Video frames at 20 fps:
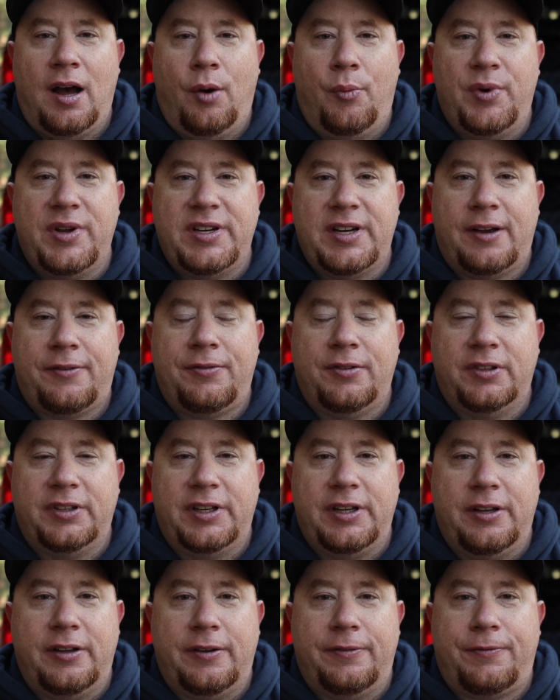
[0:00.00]
We
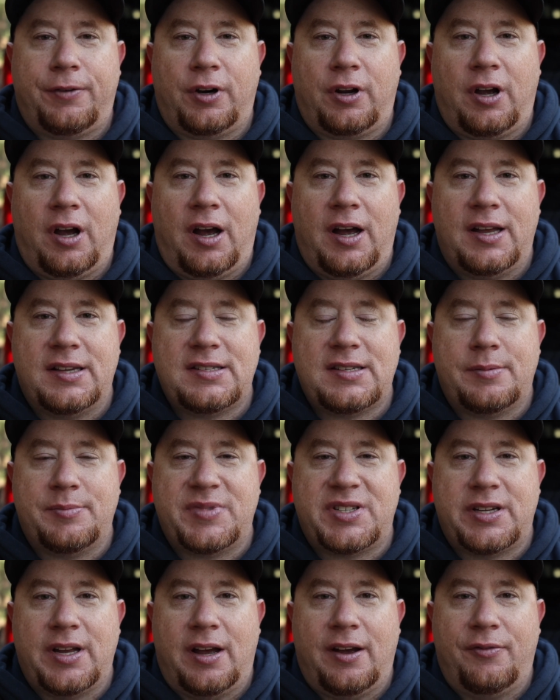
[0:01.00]
definitely forgot some
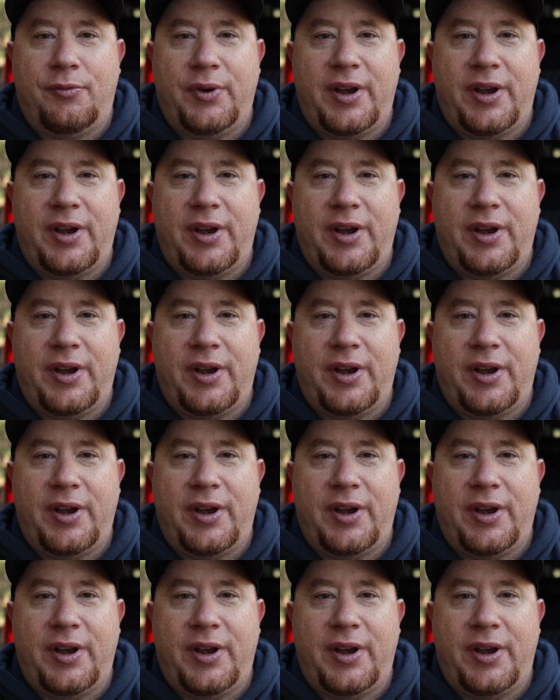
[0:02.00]
stuff.